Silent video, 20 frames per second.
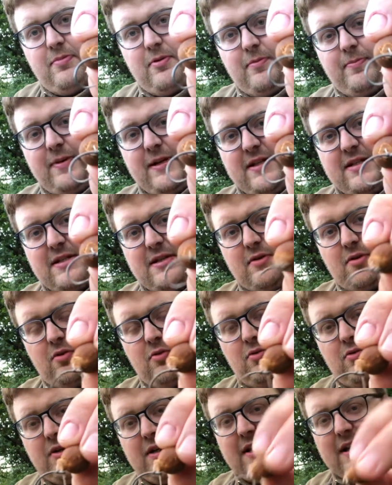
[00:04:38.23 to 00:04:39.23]
piece of
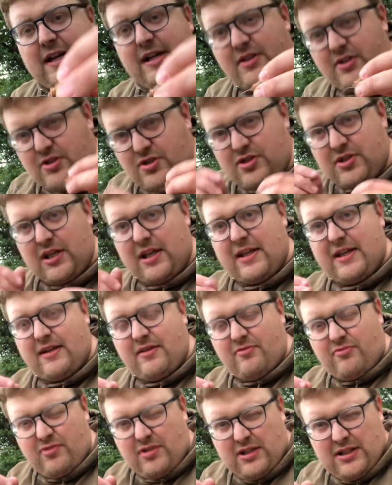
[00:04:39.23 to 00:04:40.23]
cork in there. Just take it
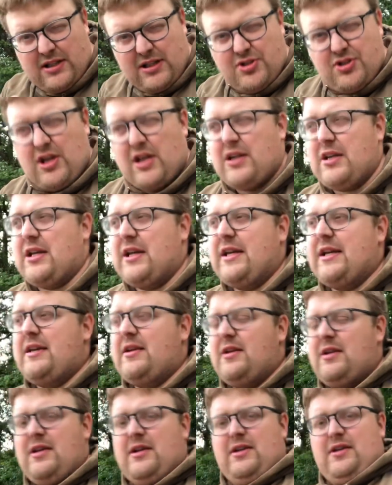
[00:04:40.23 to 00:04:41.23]
really gently.
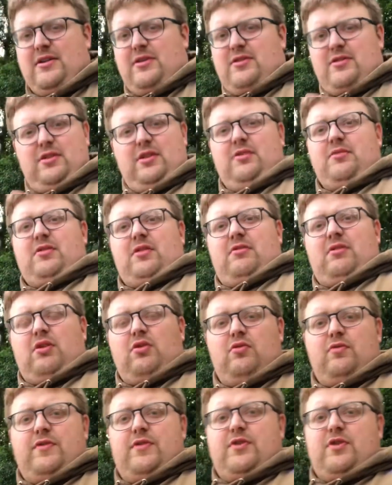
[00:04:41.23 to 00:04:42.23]
You know, don't
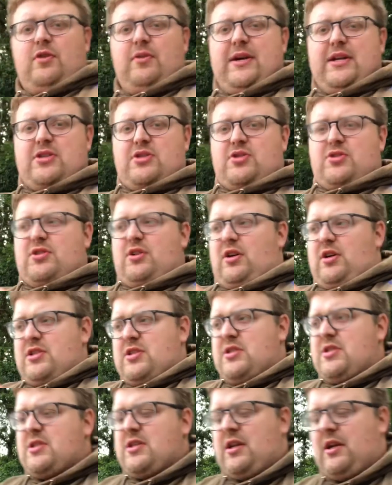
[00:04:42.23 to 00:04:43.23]
overdo it. Just nice
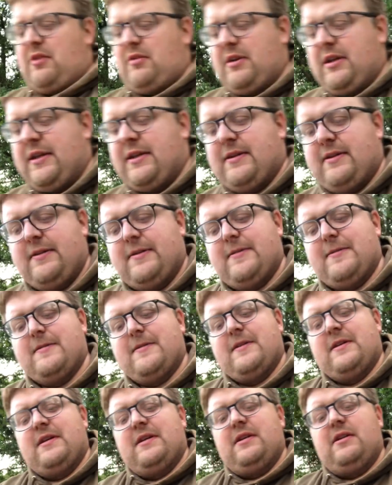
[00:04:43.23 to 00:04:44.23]
and slowly.
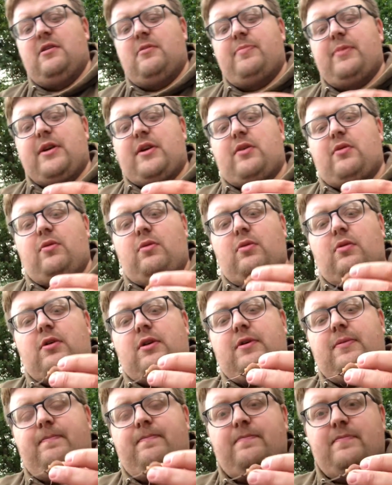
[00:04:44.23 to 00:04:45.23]
A little bit of
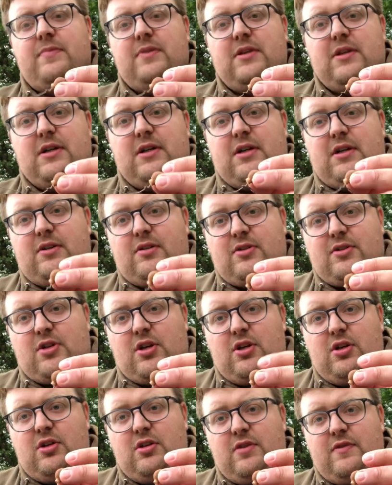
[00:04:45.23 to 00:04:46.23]
cork. A nice
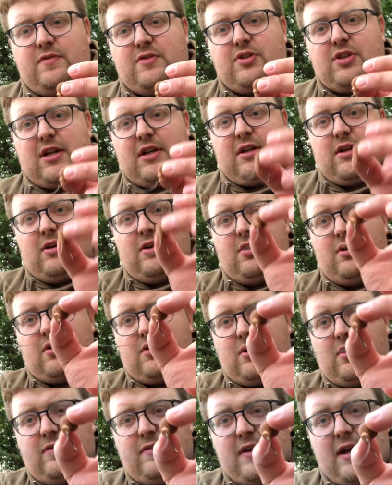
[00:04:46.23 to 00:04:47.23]
curved shank hook
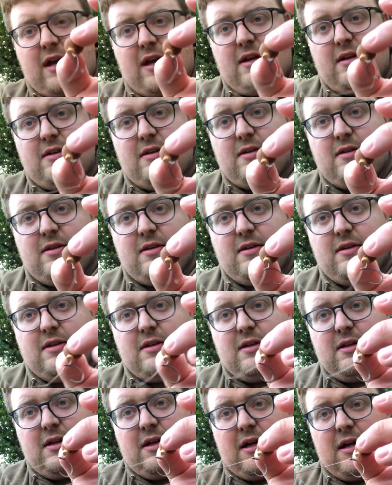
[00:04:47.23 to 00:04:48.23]
on there.
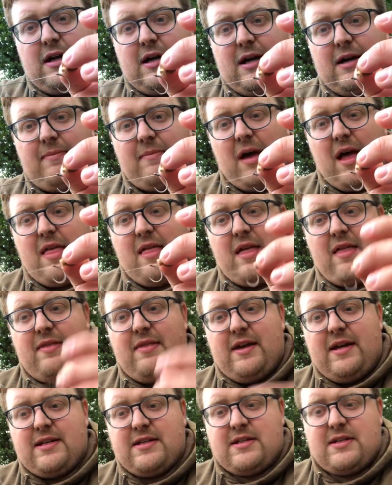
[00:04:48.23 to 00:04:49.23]
Um, and then
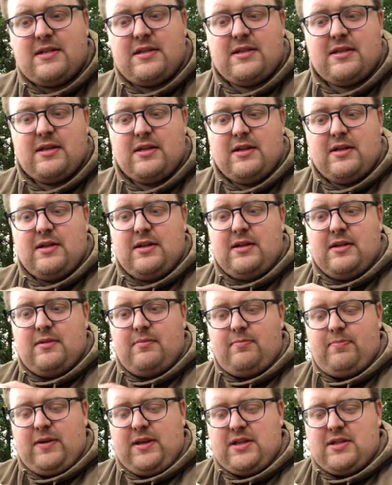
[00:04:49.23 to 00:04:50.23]
this
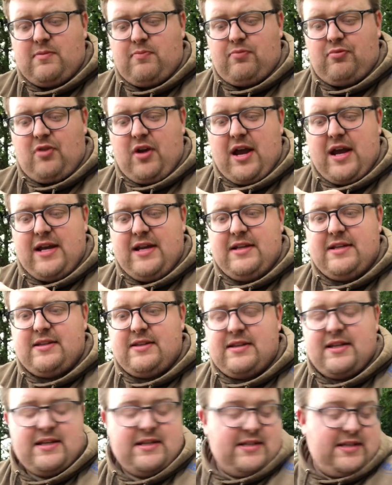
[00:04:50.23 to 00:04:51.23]
piece of braid.
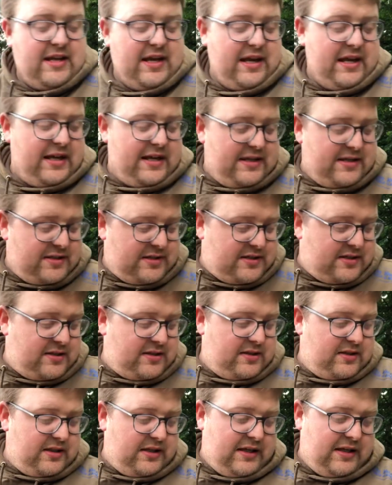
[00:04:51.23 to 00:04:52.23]
This is
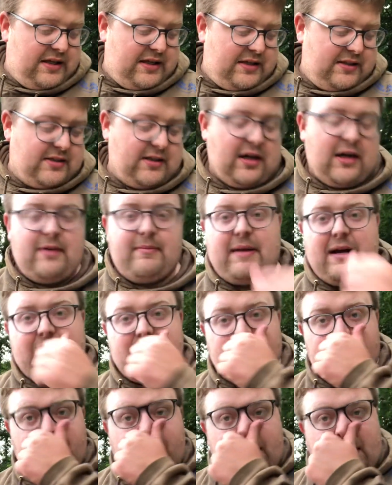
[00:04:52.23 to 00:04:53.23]
the dark
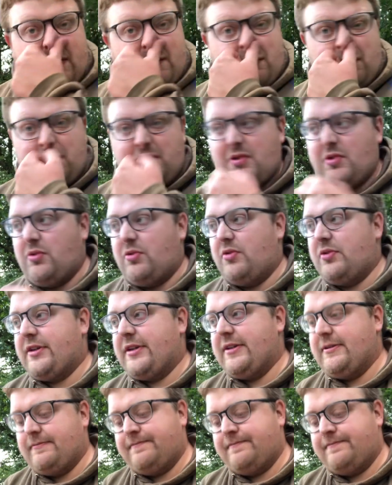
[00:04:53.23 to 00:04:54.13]
matter braid from Korda